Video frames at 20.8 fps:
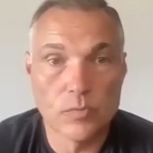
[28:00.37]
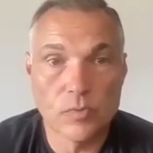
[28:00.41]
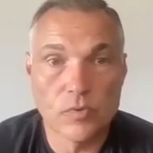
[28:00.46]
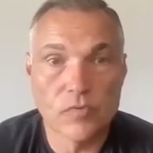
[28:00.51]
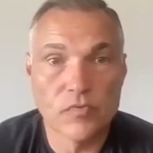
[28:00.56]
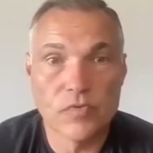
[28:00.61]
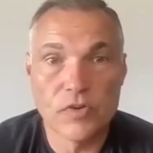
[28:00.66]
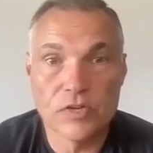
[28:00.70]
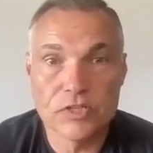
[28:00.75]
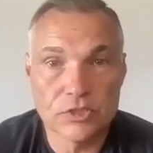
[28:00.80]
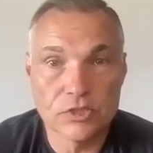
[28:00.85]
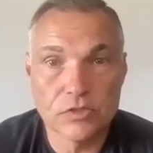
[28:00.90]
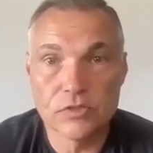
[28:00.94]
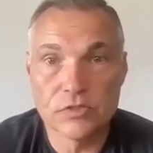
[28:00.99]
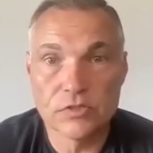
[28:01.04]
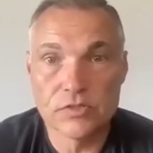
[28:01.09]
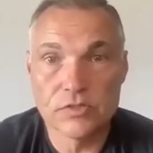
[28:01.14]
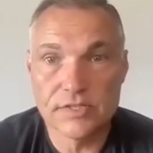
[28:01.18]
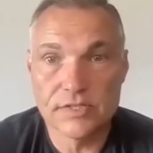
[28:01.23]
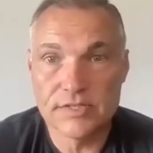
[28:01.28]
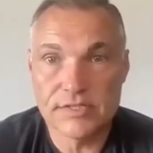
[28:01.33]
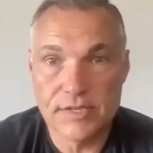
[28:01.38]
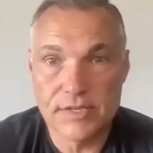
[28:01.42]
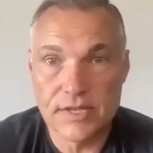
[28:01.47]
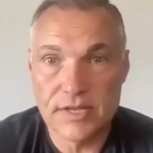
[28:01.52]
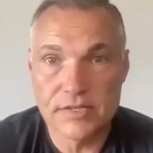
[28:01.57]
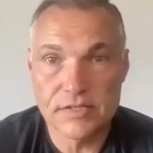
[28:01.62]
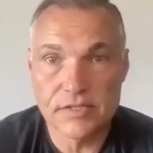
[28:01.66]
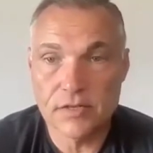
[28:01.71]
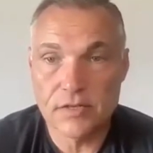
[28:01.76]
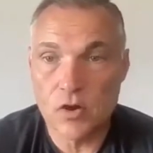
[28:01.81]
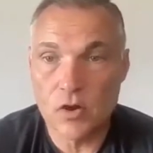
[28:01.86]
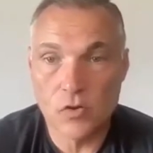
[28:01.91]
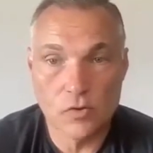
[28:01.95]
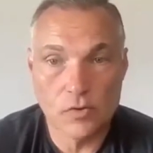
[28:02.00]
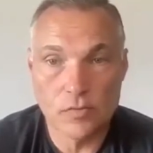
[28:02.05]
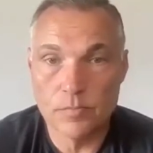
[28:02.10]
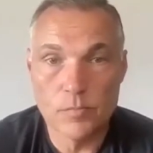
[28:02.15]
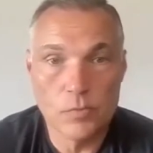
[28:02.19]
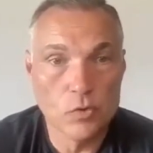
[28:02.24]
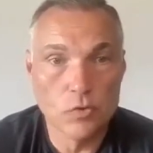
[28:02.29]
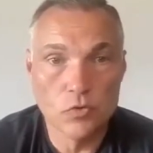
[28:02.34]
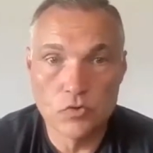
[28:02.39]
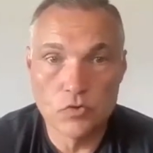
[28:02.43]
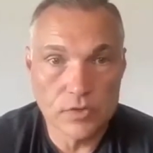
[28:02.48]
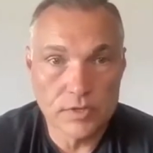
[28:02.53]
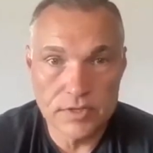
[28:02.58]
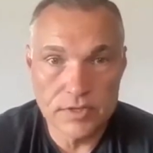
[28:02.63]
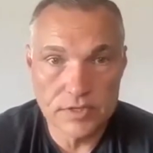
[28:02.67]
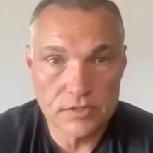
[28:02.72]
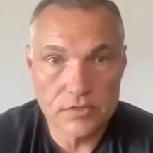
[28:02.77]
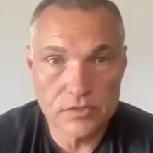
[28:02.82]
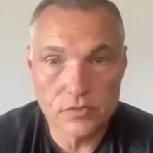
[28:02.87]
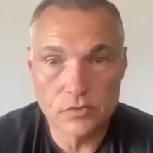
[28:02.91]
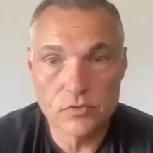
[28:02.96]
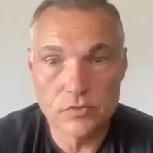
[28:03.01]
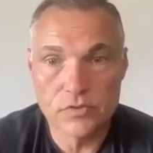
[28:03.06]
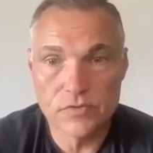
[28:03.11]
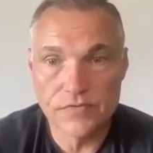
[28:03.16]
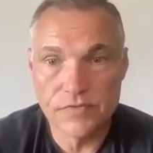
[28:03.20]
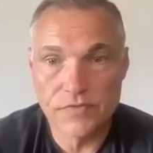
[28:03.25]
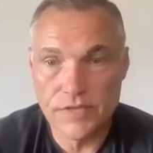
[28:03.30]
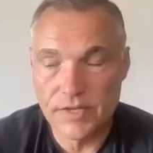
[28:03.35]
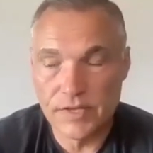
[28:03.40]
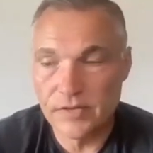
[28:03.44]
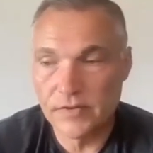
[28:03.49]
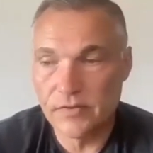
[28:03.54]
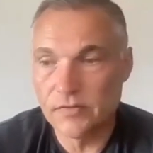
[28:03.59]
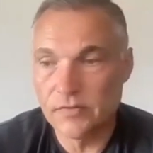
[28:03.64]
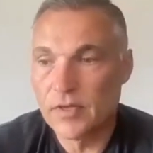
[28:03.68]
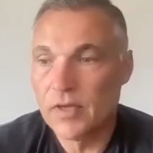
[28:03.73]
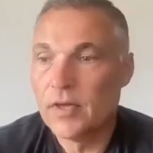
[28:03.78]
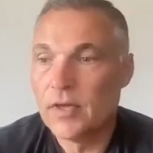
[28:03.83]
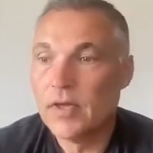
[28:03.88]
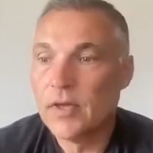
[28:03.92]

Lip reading: and professional success aren't mutually exclusive things.